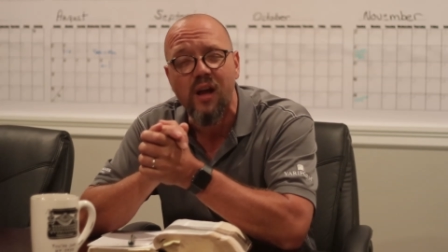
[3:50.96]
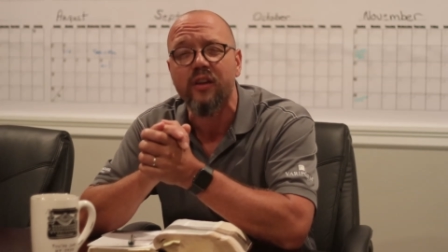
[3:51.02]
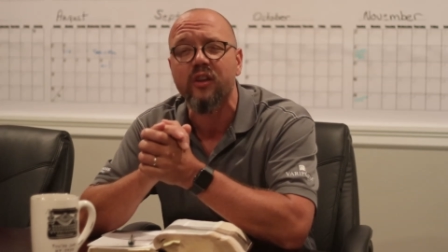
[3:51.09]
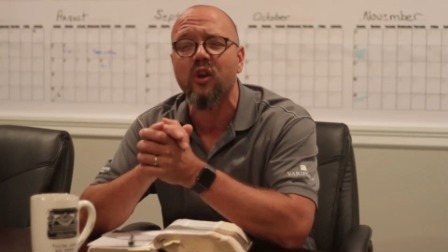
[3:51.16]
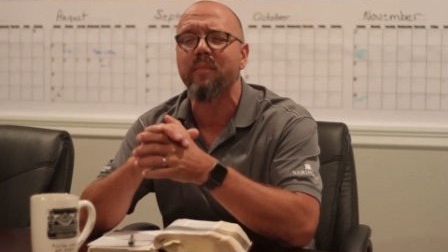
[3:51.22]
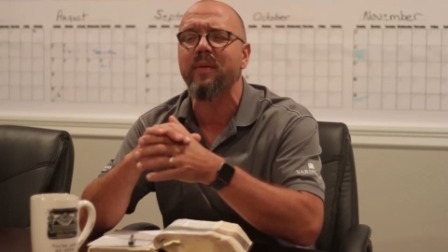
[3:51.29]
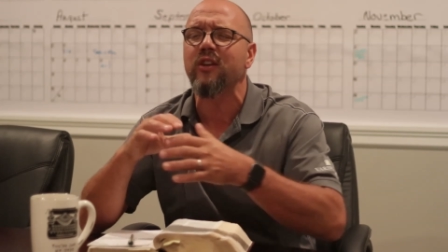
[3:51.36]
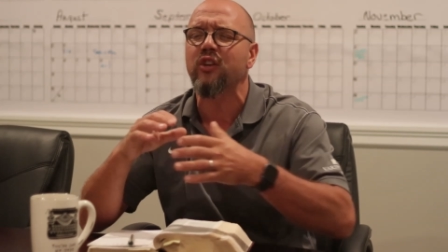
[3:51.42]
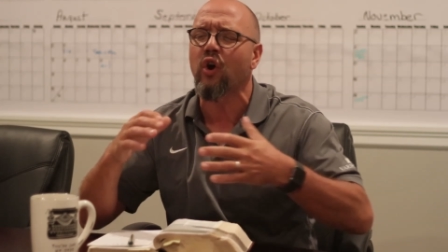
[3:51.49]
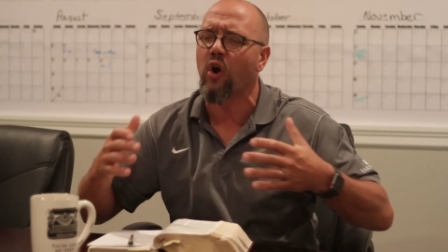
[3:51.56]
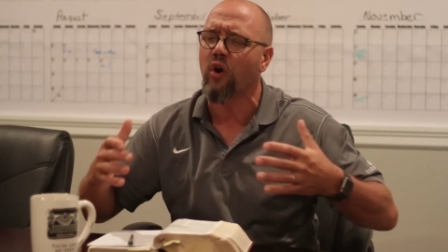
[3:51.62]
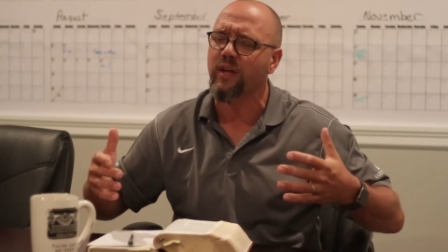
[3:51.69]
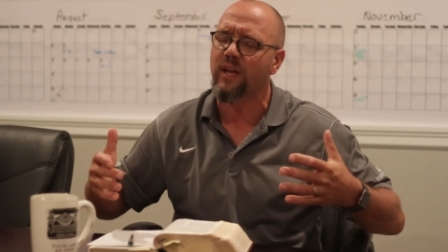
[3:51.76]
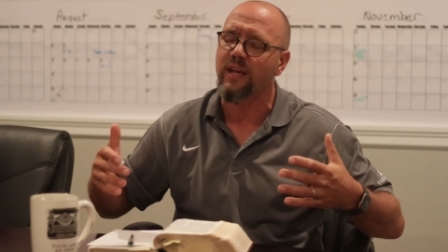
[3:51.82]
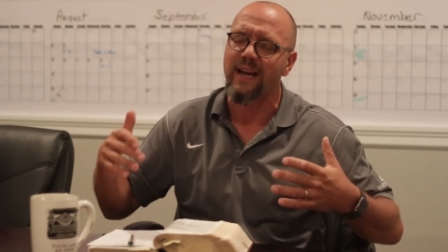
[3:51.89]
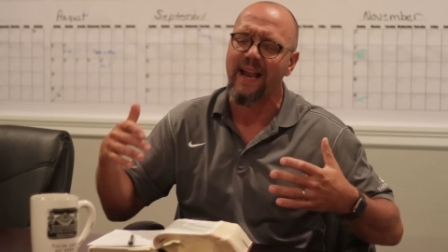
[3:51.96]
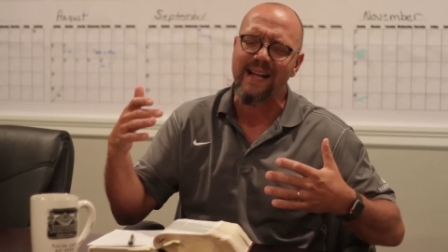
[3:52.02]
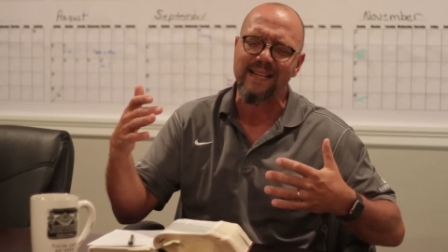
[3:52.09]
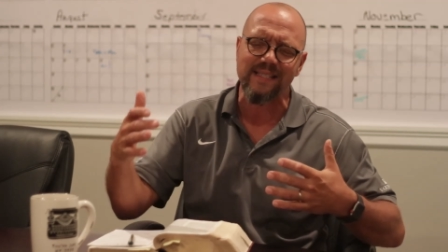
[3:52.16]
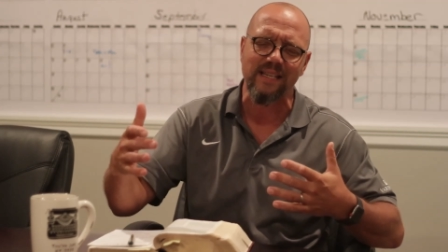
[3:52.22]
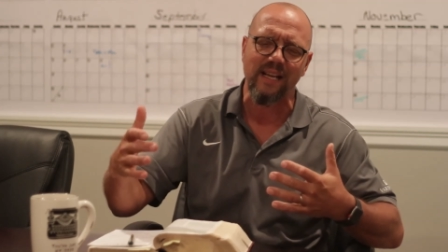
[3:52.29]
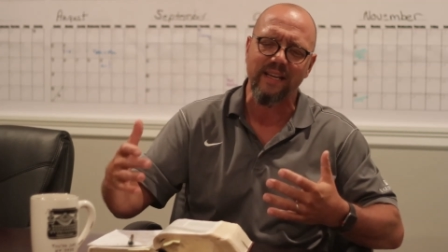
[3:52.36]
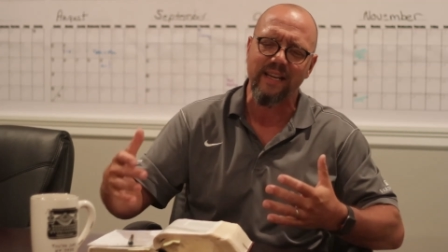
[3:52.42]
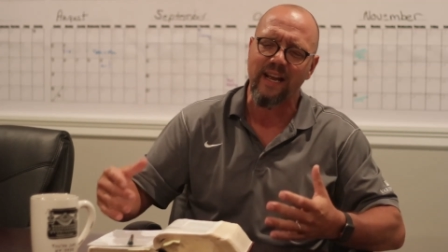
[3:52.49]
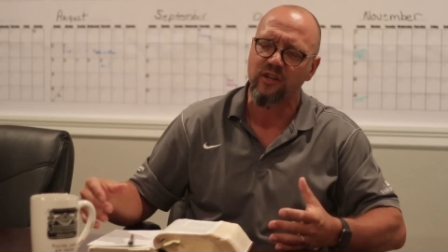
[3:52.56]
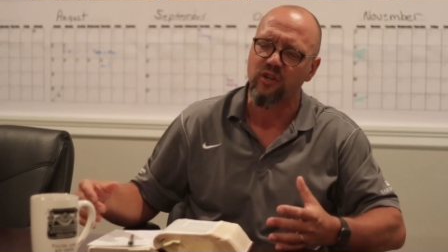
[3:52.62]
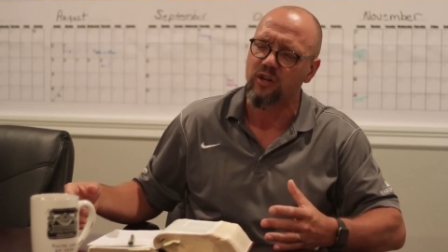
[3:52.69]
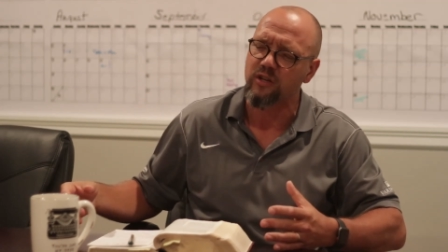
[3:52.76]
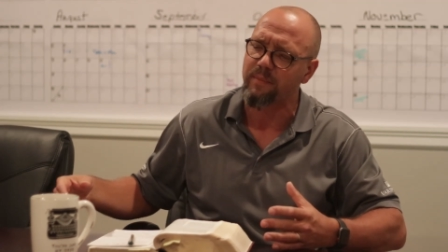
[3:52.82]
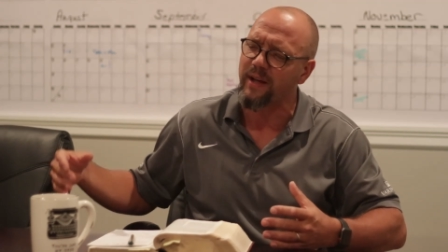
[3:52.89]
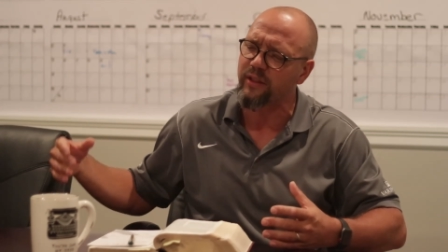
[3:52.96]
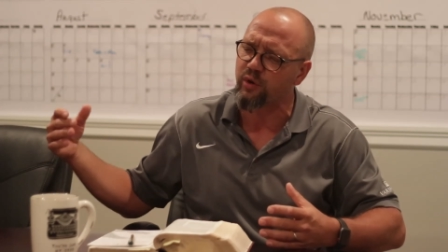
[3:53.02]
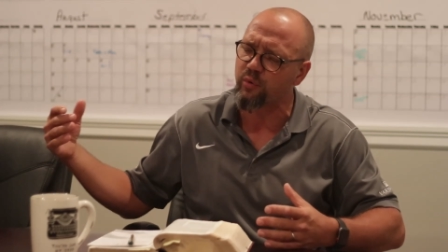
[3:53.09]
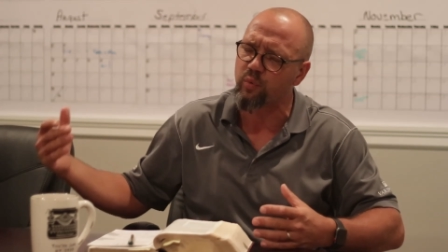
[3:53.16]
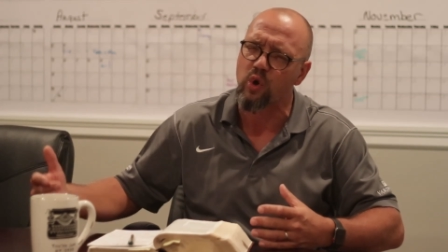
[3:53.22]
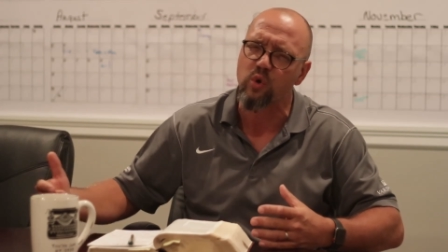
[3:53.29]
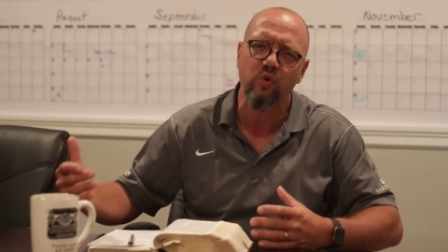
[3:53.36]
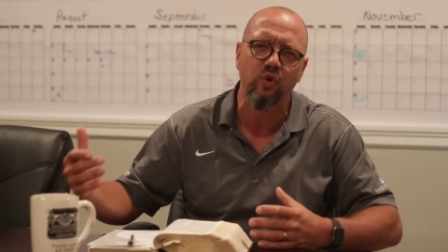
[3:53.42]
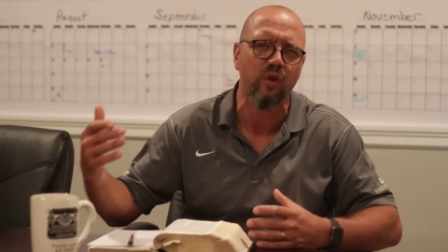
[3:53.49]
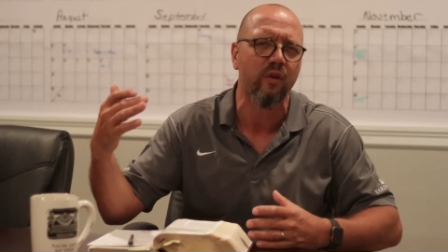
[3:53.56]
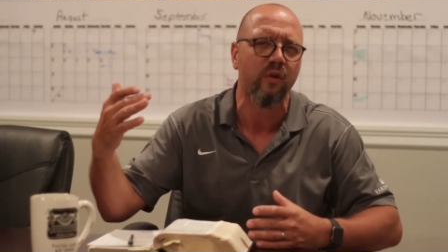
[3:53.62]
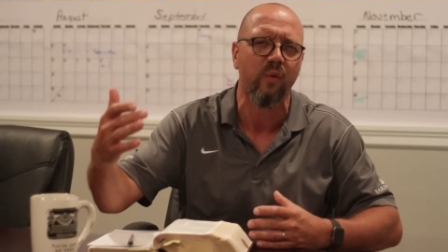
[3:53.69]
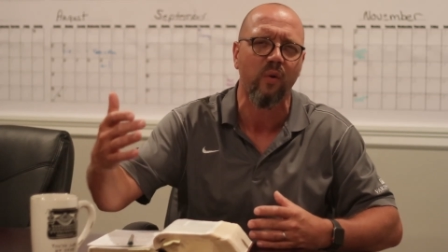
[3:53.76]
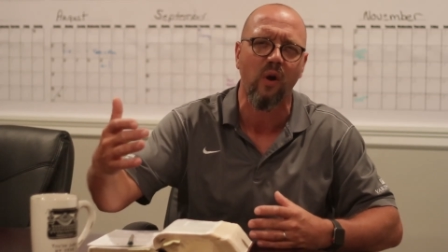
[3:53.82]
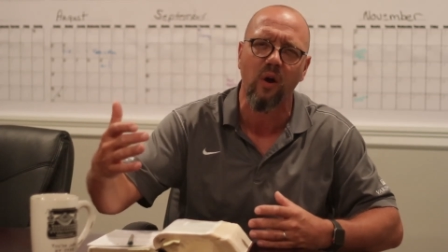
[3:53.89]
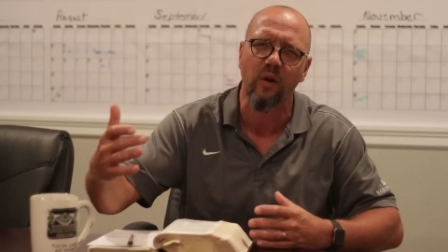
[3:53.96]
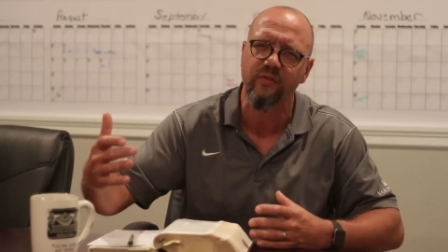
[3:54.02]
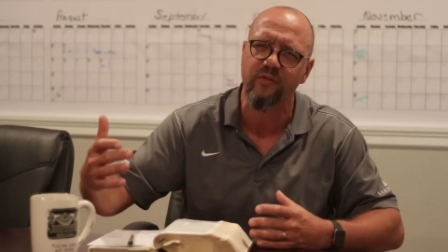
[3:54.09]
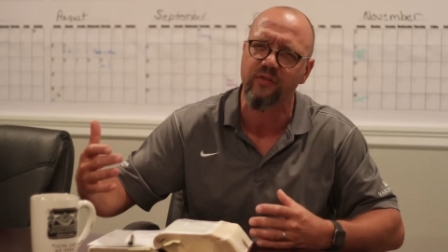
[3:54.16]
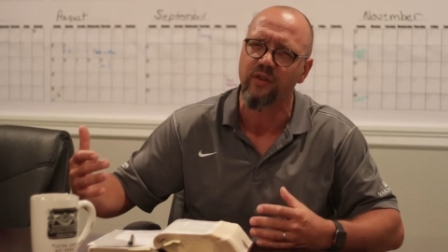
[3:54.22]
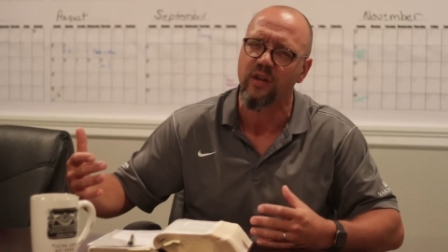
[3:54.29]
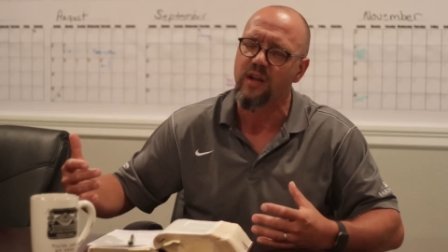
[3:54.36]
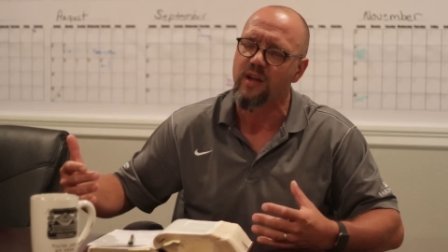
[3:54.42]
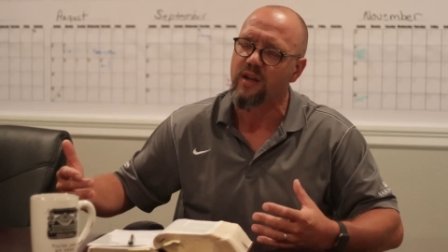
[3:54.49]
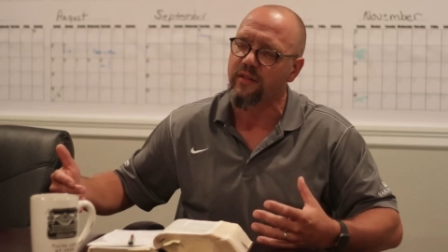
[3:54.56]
You know, I've been talking last Sunday, I talked about the road to the cross.